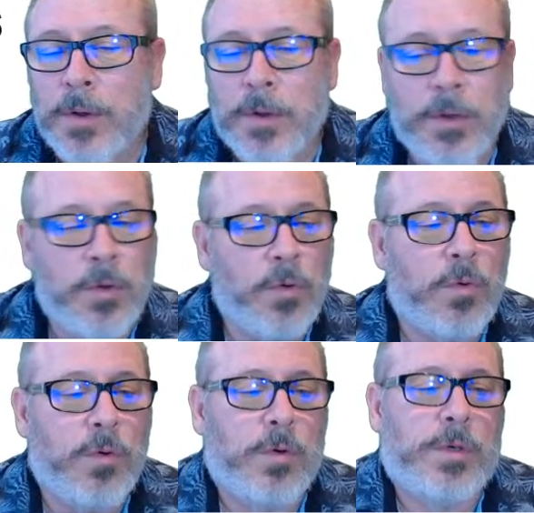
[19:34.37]

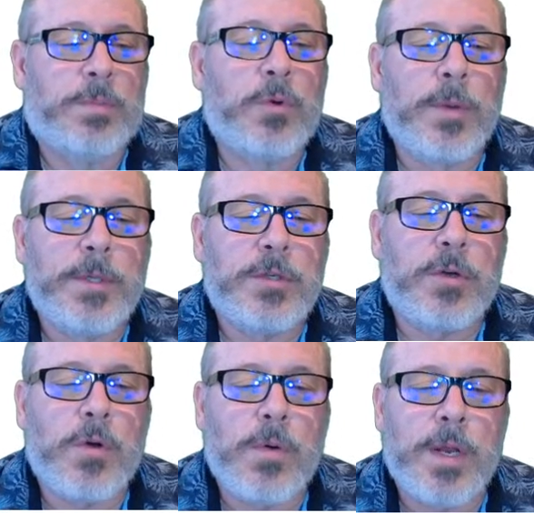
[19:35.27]
your deployments are
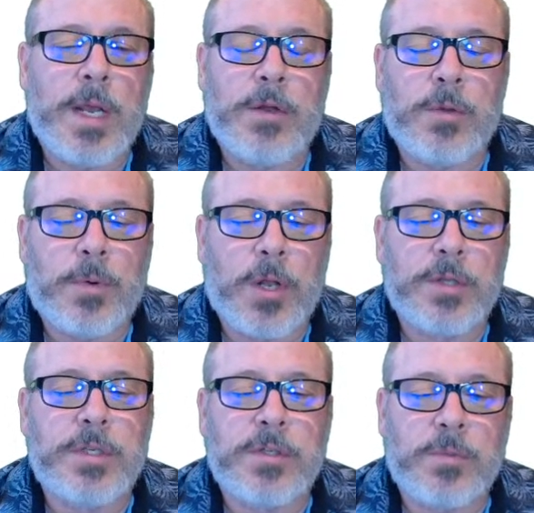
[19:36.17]
going, how your
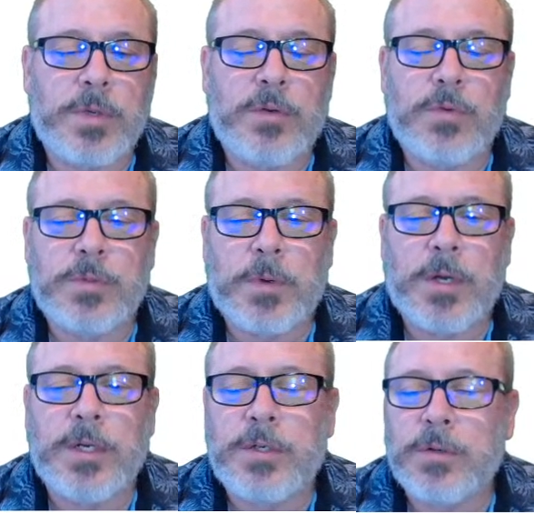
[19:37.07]
policies are being
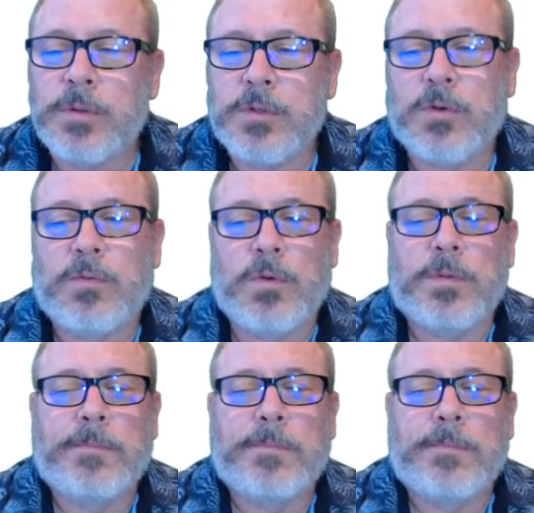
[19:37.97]
responded to, and so forth.